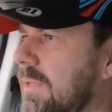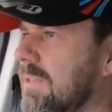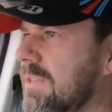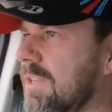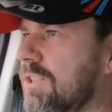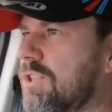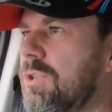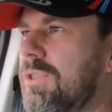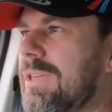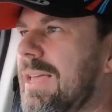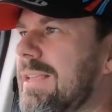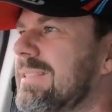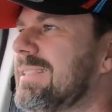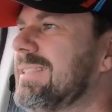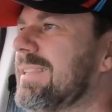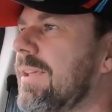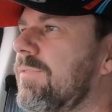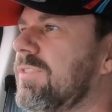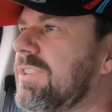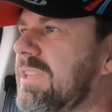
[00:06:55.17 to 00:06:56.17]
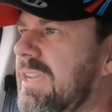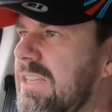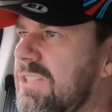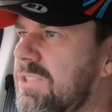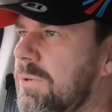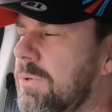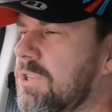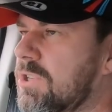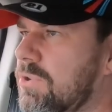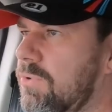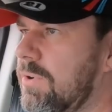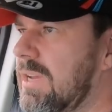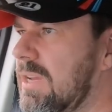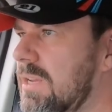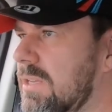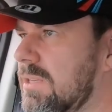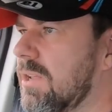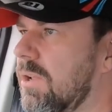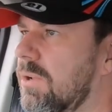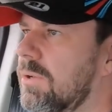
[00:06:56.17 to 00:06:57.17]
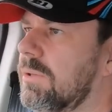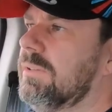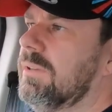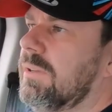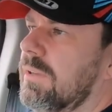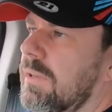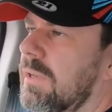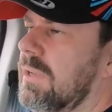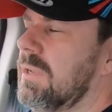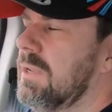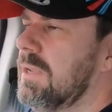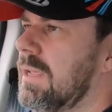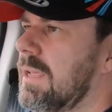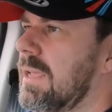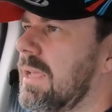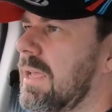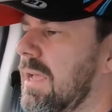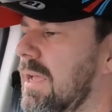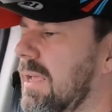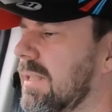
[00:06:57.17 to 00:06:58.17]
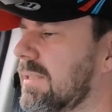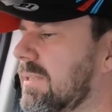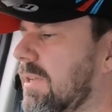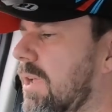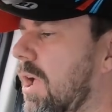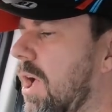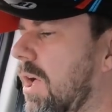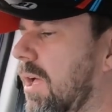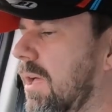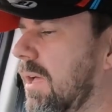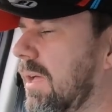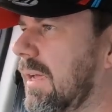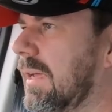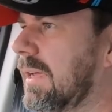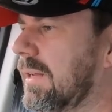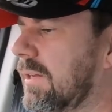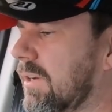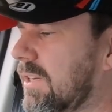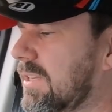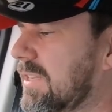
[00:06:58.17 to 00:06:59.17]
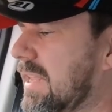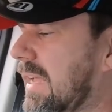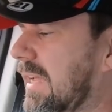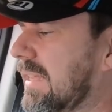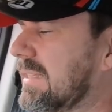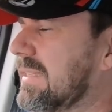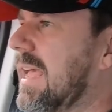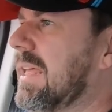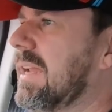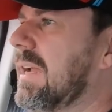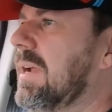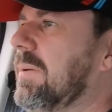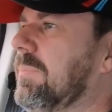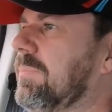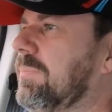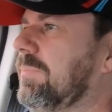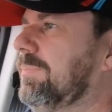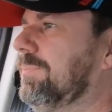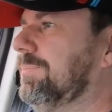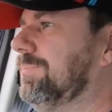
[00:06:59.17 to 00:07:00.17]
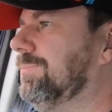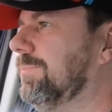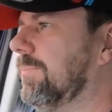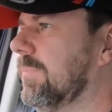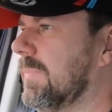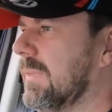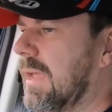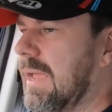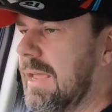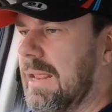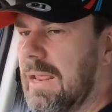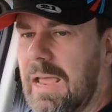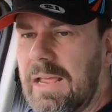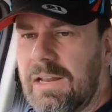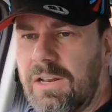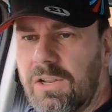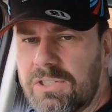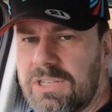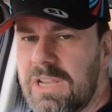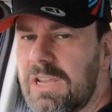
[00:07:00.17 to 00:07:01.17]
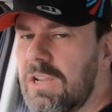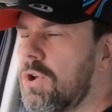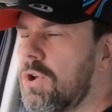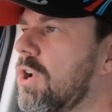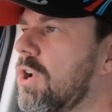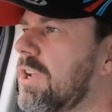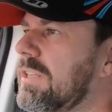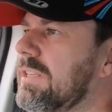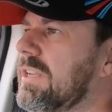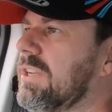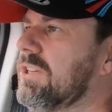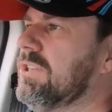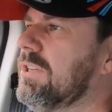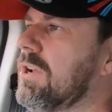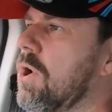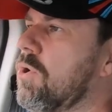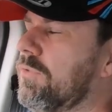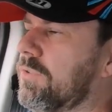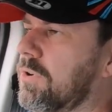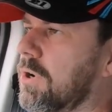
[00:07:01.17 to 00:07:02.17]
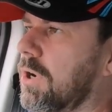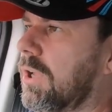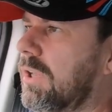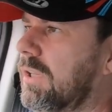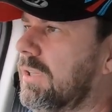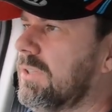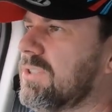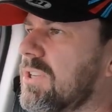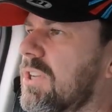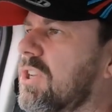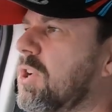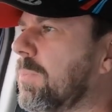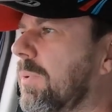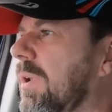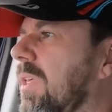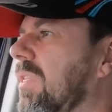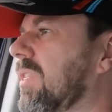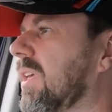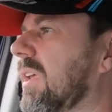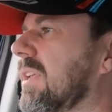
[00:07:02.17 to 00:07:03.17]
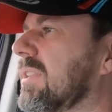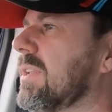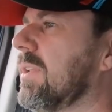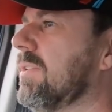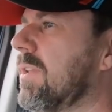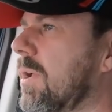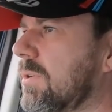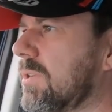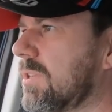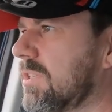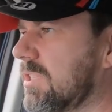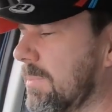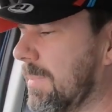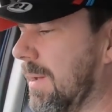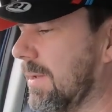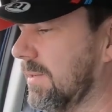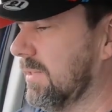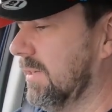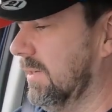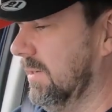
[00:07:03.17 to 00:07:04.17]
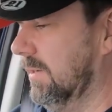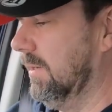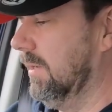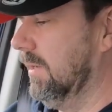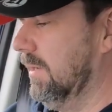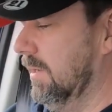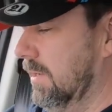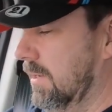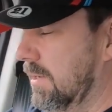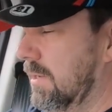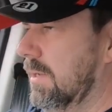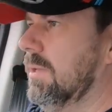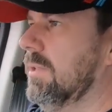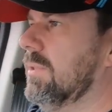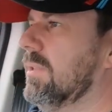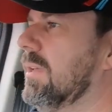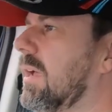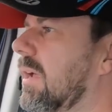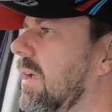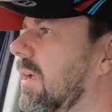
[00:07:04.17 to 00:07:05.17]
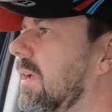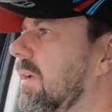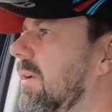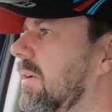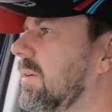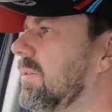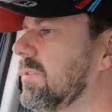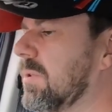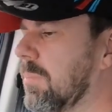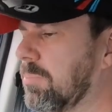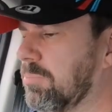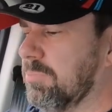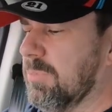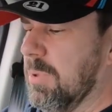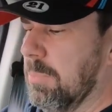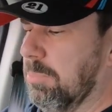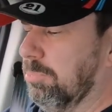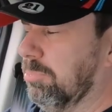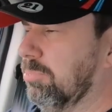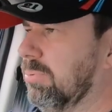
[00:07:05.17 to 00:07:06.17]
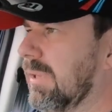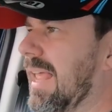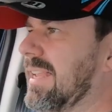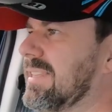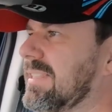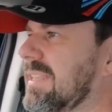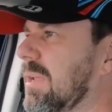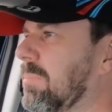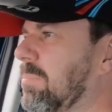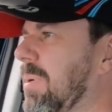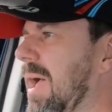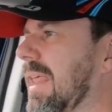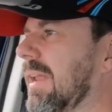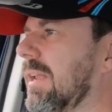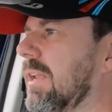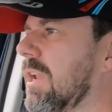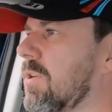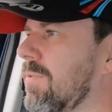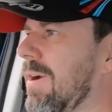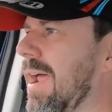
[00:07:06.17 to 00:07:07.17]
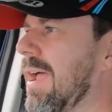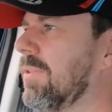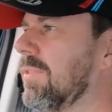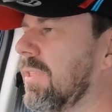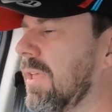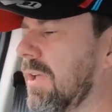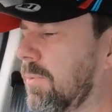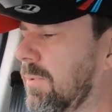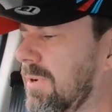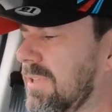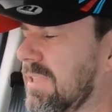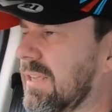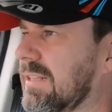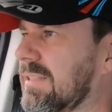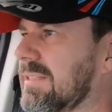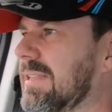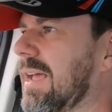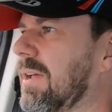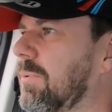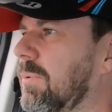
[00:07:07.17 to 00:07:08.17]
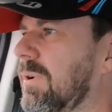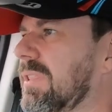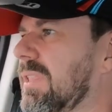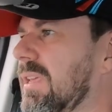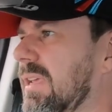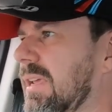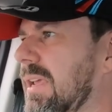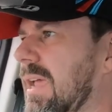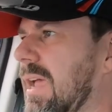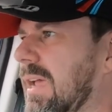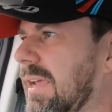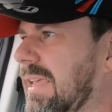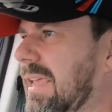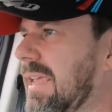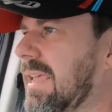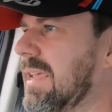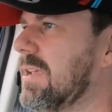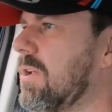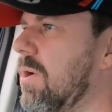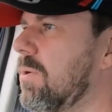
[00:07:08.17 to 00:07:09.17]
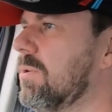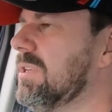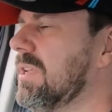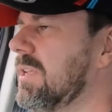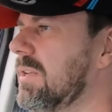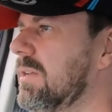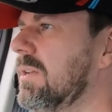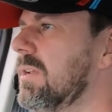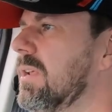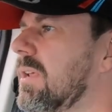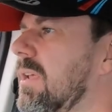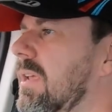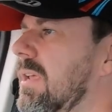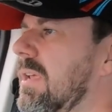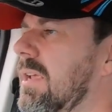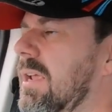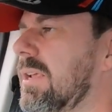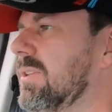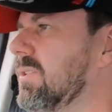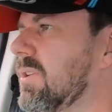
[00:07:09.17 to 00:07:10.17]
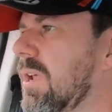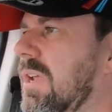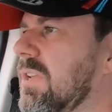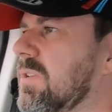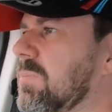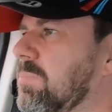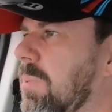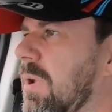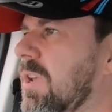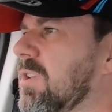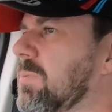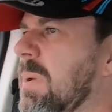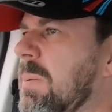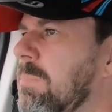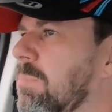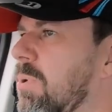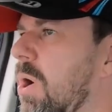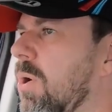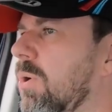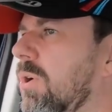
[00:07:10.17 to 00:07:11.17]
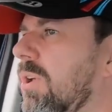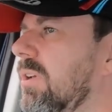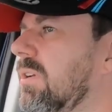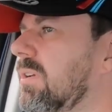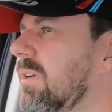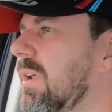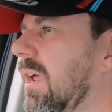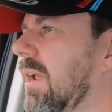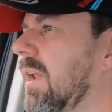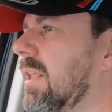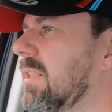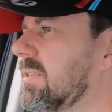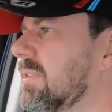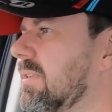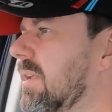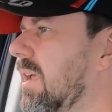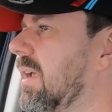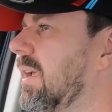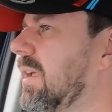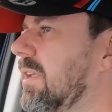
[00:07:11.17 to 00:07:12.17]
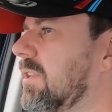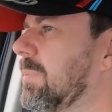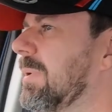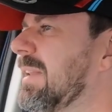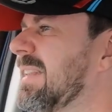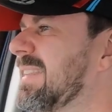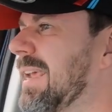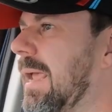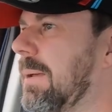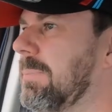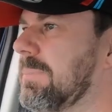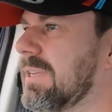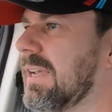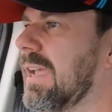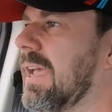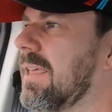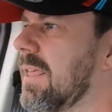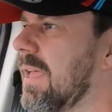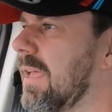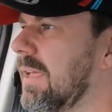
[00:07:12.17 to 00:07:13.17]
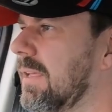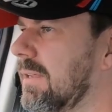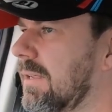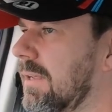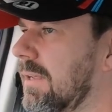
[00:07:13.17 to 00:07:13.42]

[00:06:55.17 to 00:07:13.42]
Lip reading: So 2017, so it's 3 years old. It looks like it's had it looks in condition overall. There's a couple of things I noticed about it. The plastic panel around where the key goes in has been broken, and it's been taped together.